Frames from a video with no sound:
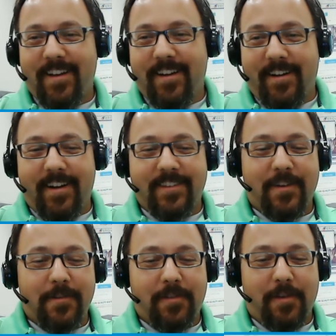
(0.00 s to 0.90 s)
All right,
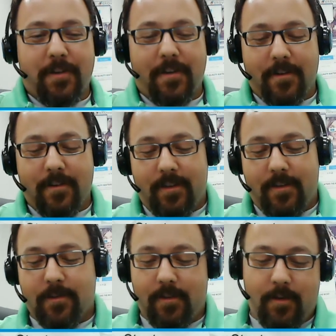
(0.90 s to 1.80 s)
so definitely
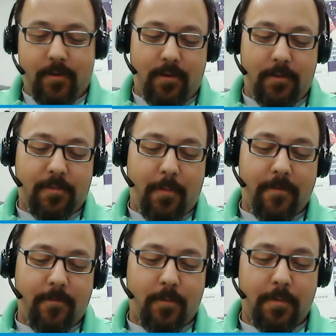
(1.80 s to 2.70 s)
you can use
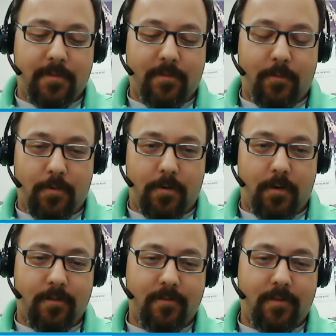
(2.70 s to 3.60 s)
smart forms for